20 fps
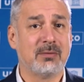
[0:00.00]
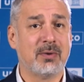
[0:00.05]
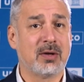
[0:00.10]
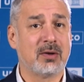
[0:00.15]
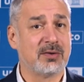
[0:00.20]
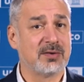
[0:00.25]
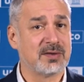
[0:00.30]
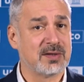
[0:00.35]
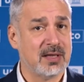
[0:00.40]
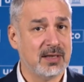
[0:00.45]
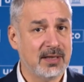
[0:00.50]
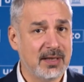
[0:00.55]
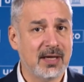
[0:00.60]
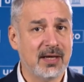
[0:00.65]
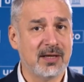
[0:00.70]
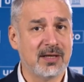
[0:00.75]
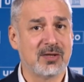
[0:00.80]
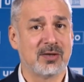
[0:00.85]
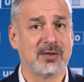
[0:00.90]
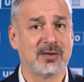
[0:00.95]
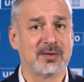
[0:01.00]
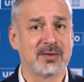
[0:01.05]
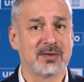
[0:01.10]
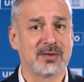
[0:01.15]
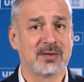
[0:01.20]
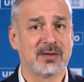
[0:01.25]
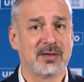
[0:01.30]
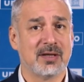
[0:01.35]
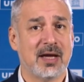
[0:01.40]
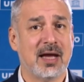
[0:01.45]
reconciliations,
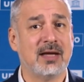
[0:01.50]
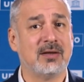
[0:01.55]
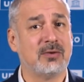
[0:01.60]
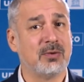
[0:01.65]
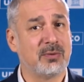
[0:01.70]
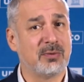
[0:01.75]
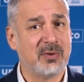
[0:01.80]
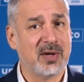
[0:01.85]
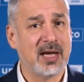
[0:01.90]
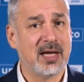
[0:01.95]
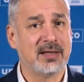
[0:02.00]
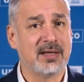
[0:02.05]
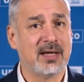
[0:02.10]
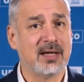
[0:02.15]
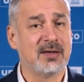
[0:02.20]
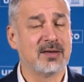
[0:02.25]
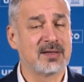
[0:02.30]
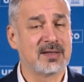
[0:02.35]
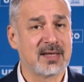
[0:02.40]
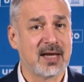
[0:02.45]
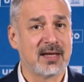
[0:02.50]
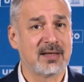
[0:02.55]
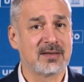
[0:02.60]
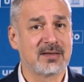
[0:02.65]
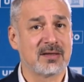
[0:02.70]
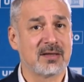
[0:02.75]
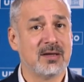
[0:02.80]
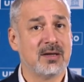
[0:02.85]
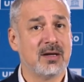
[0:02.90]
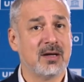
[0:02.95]
and to creating a
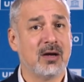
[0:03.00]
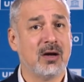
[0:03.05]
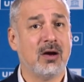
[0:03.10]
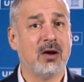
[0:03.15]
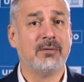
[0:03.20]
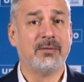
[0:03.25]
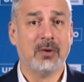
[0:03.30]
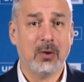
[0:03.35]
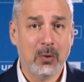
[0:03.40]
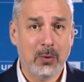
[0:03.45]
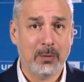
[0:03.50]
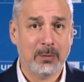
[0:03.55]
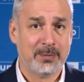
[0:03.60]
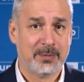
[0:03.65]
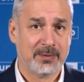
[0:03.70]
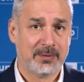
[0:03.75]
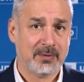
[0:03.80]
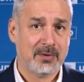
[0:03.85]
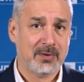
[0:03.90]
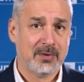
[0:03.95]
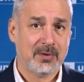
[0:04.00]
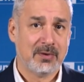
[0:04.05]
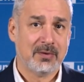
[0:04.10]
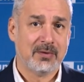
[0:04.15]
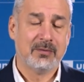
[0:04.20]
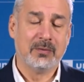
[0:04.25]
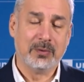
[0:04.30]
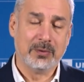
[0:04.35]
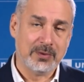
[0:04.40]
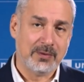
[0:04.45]
sense of hope
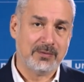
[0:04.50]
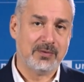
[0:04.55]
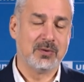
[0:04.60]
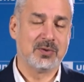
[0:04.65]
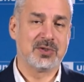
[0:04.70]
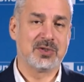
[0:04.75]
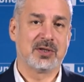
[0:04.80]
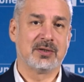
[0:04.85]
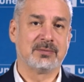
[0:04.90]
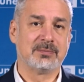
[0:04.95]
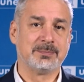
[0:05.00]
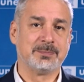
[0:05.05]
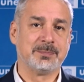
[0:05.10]
for the future.